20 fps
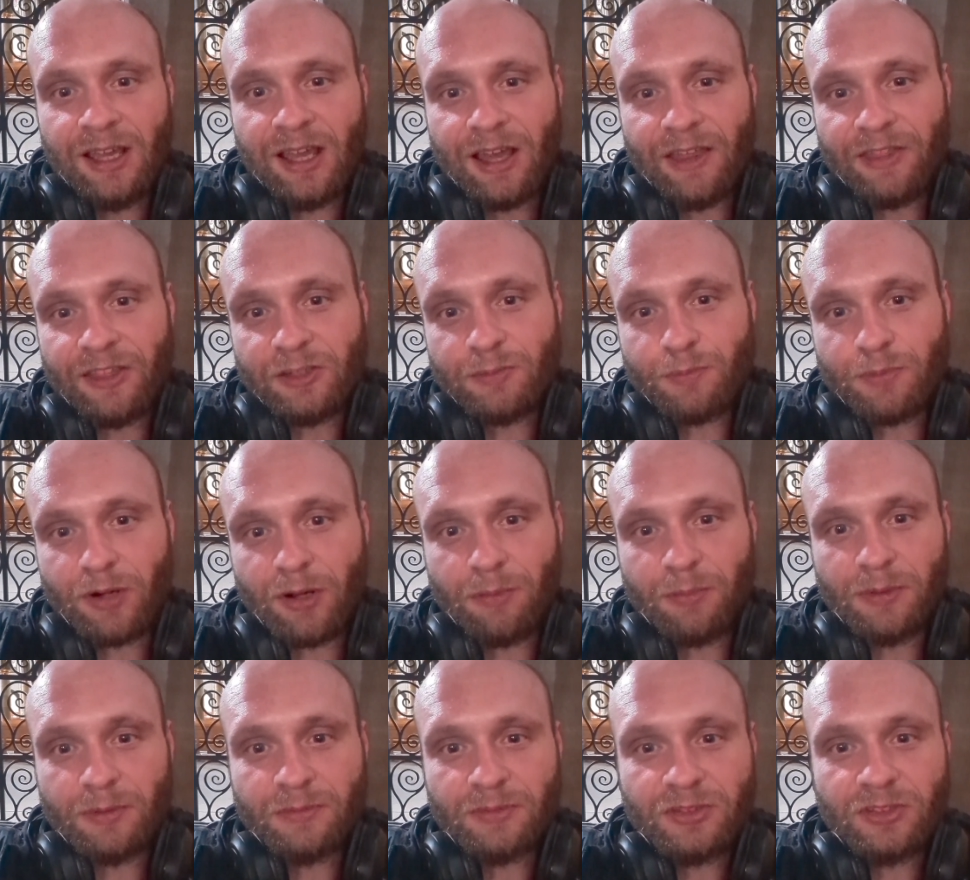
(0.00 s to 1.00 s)
and this
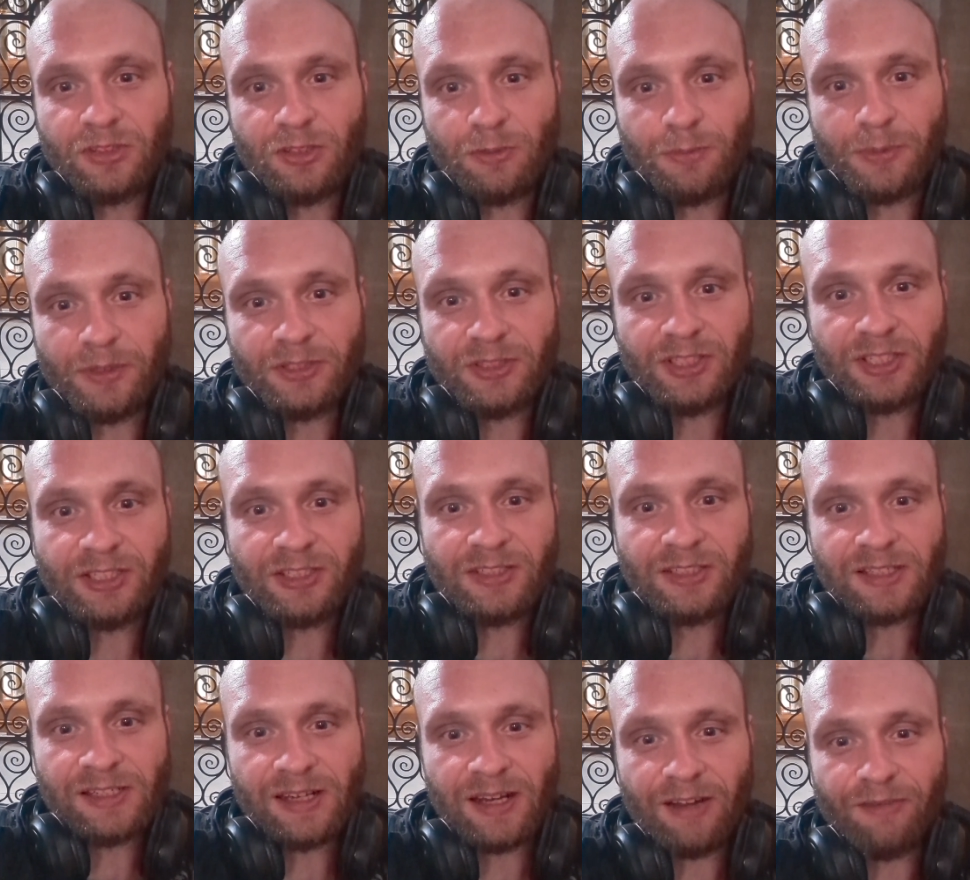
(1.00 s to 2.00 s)
problem's still
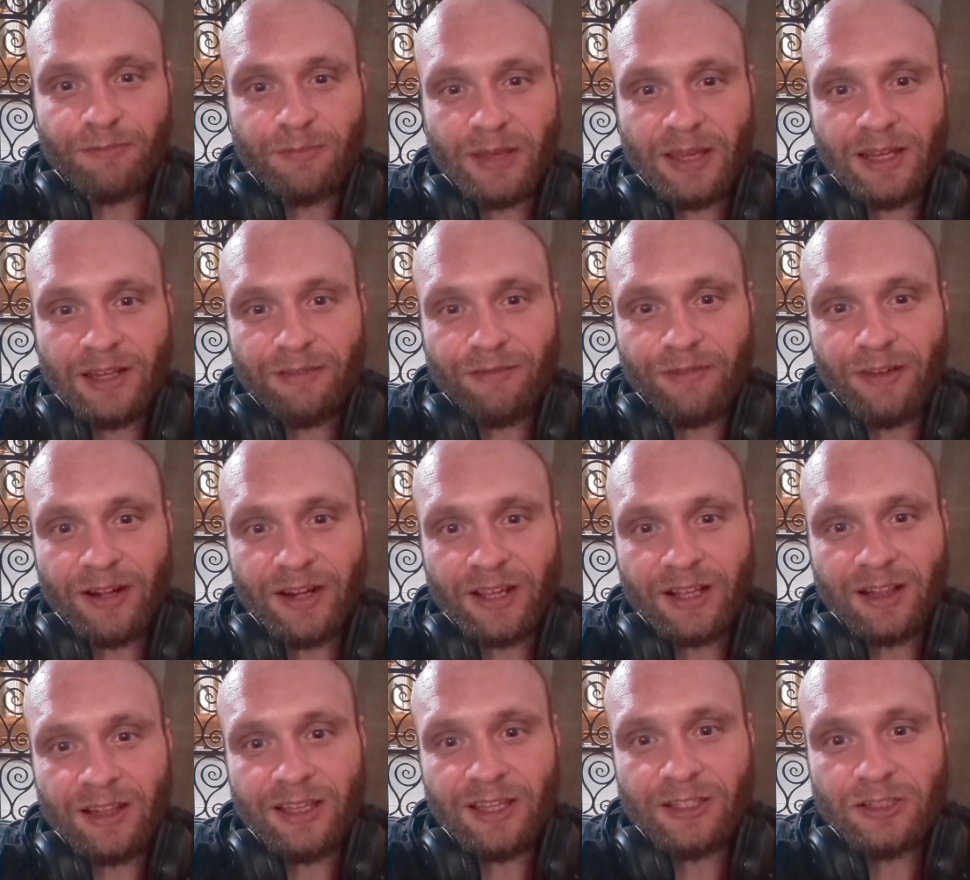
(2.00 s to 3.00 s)
persisting, and I've made it very
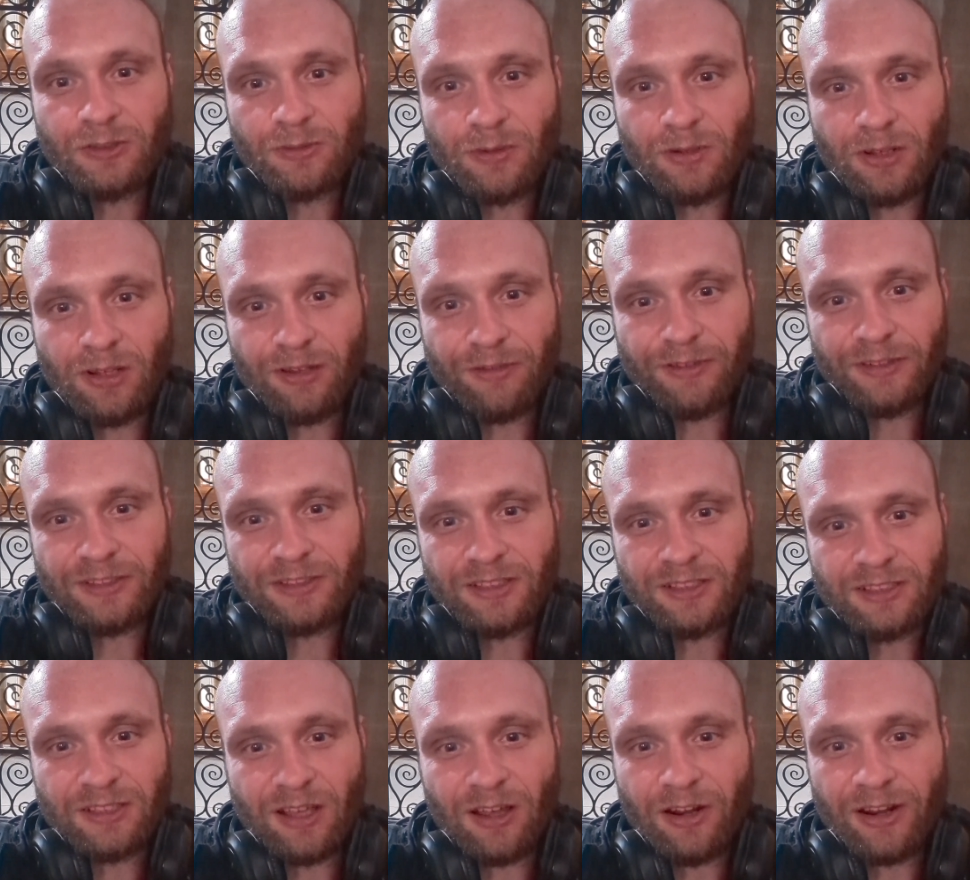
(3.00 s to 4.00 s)
clear to all
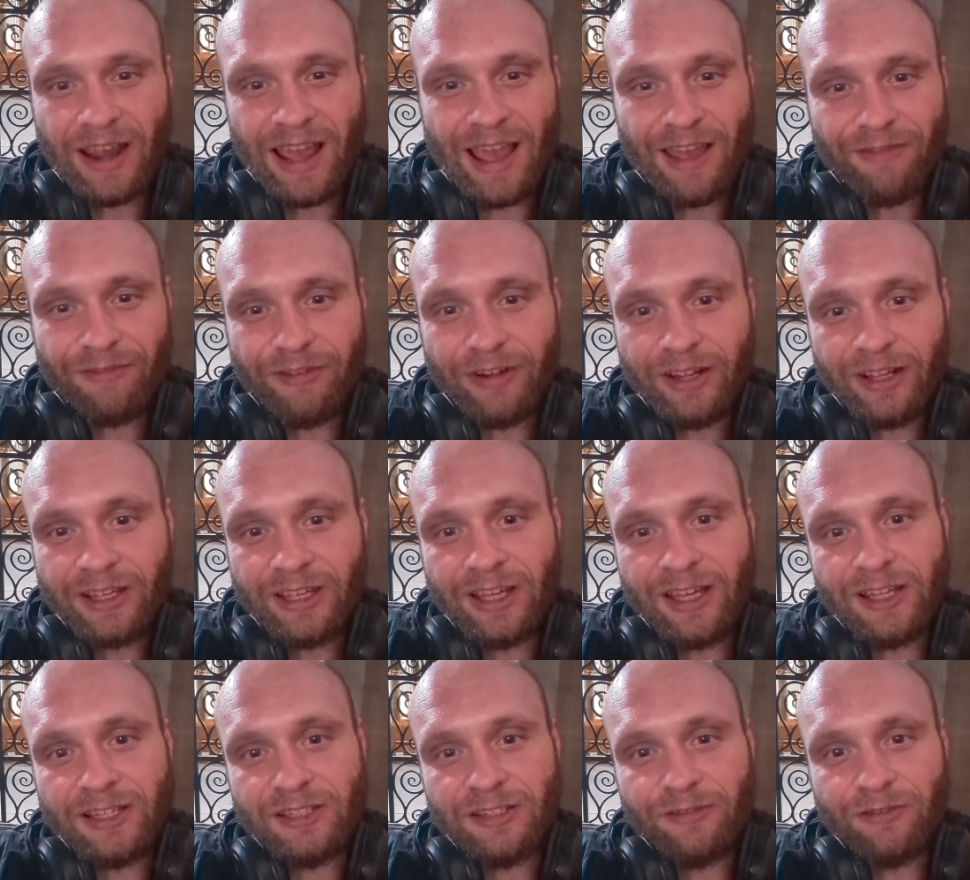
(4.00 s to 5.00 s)
officers on every
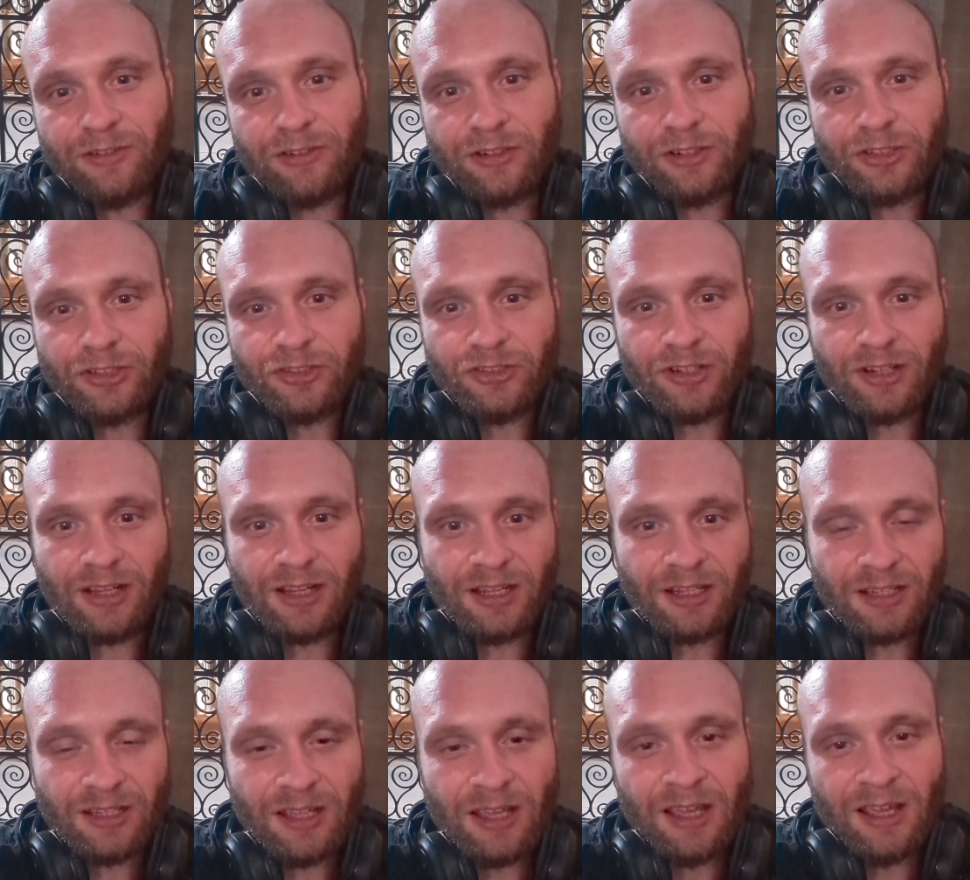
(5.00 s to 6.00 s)
occasion of hunger
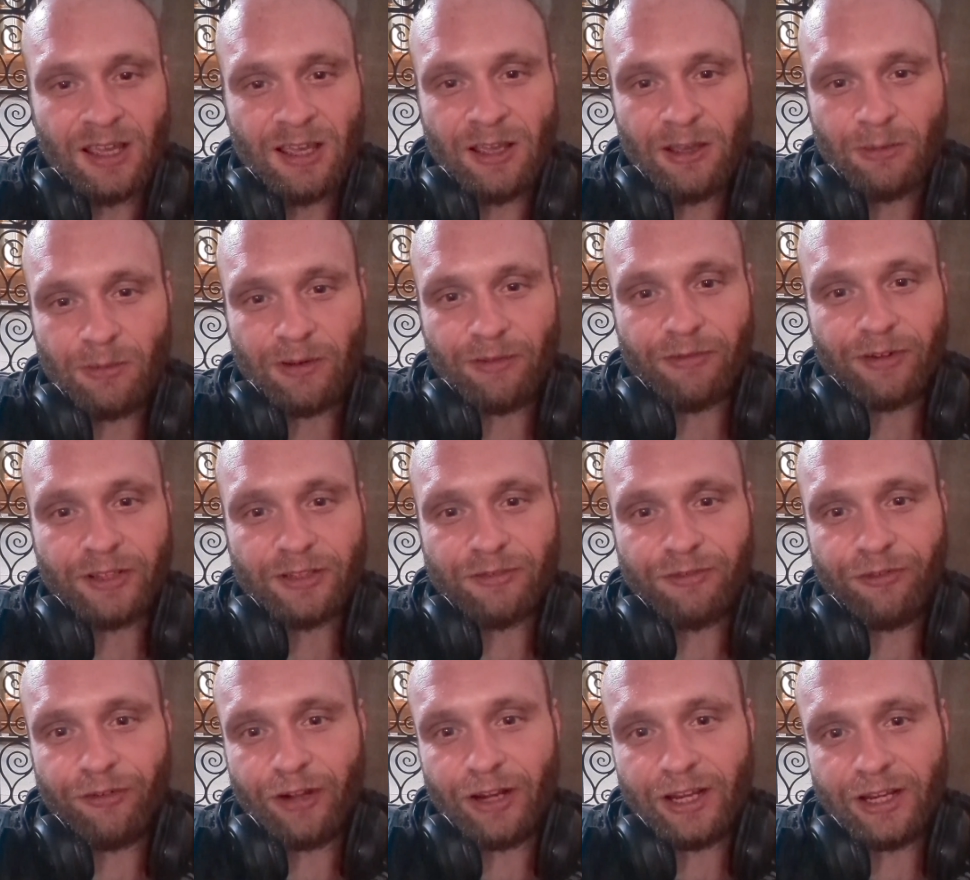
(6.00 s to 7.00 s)
strike, whether it's
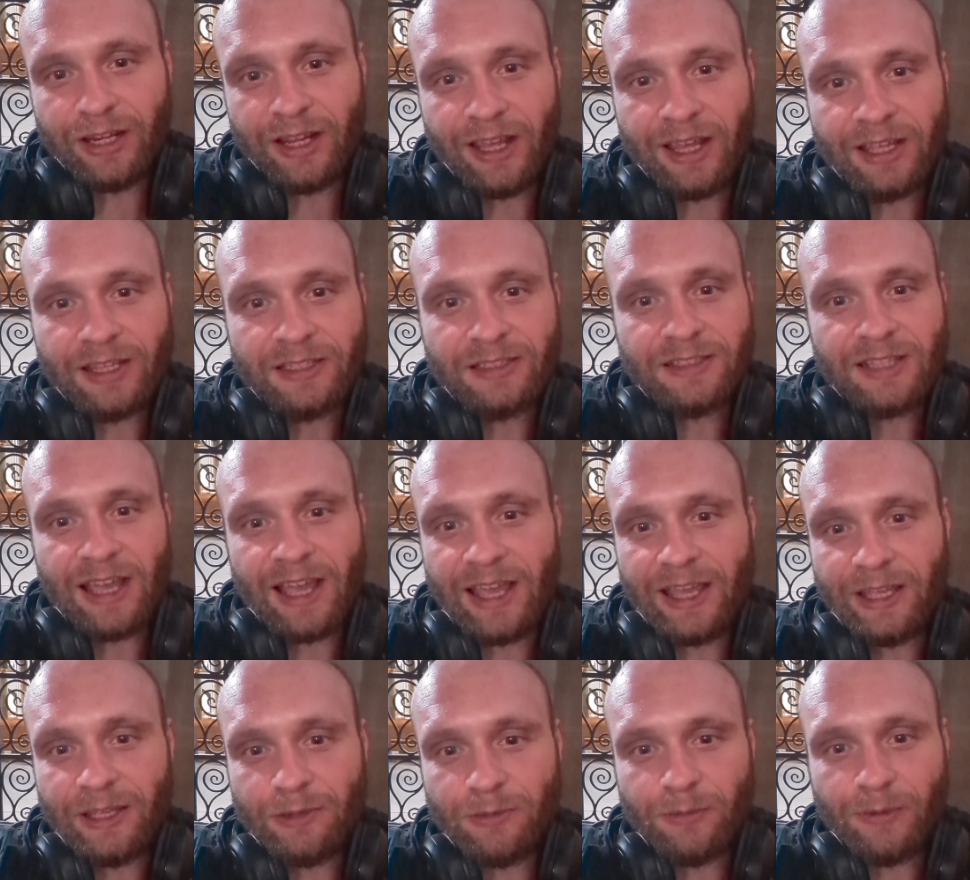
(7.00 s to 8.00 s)
3 days,
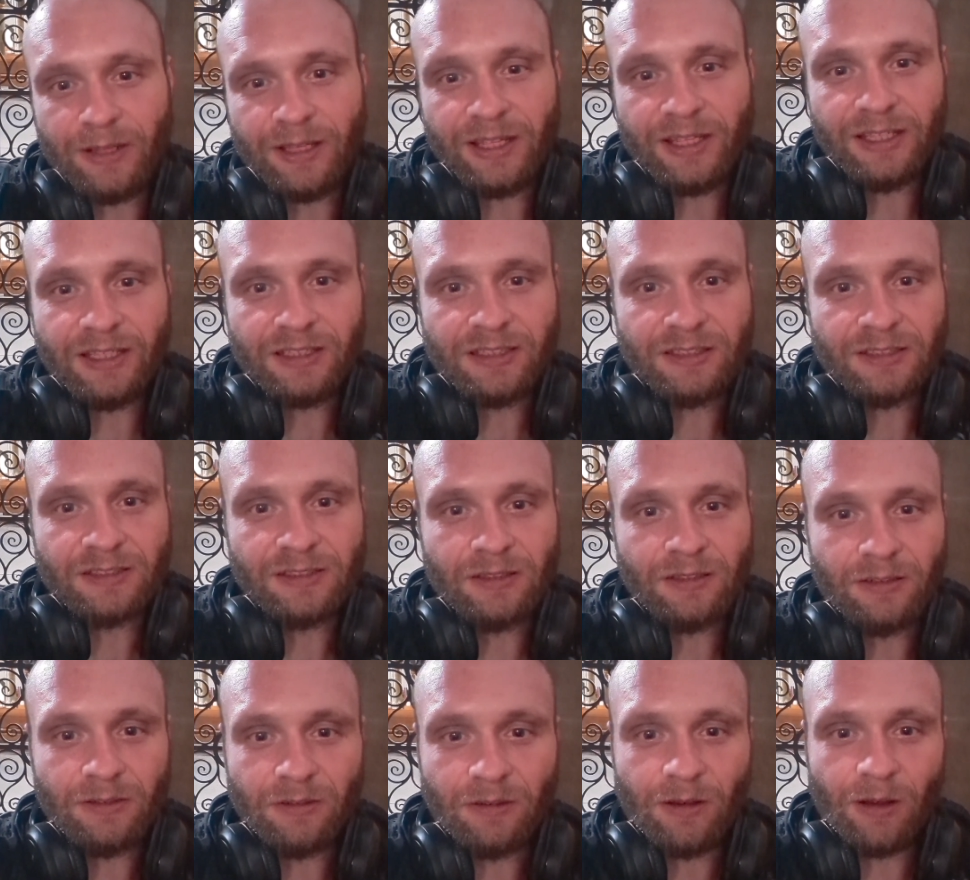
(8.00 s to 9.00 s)
8 weeks
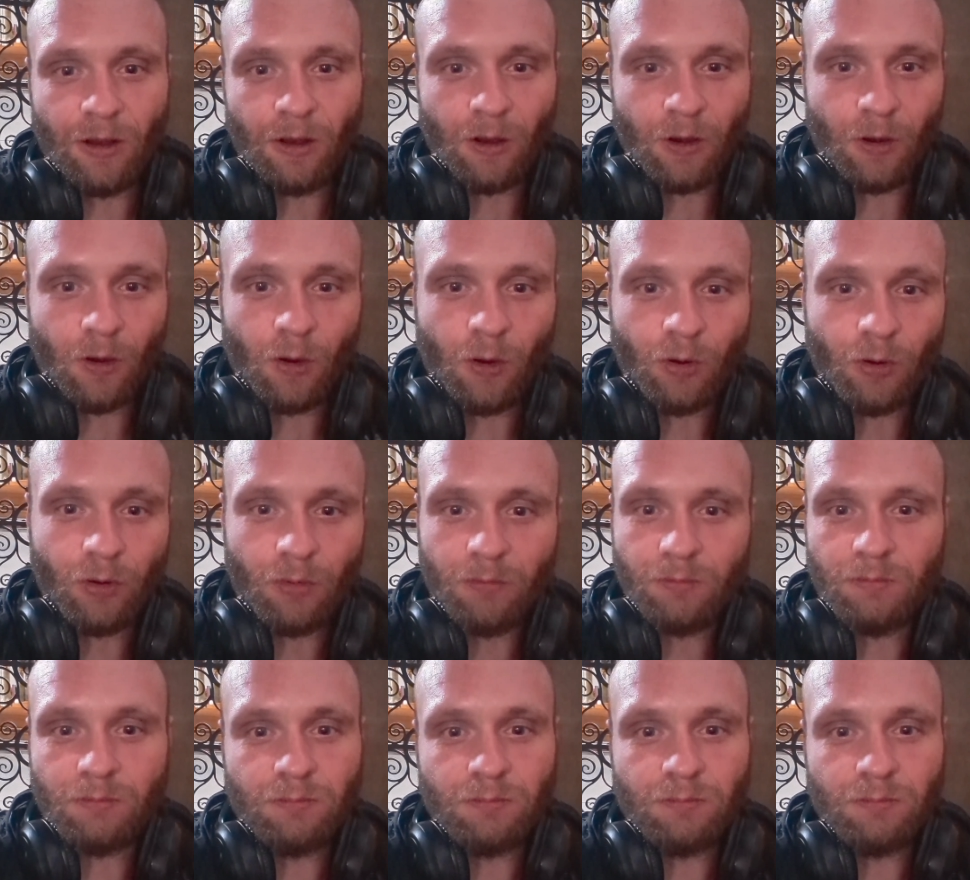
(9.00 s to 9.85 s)
or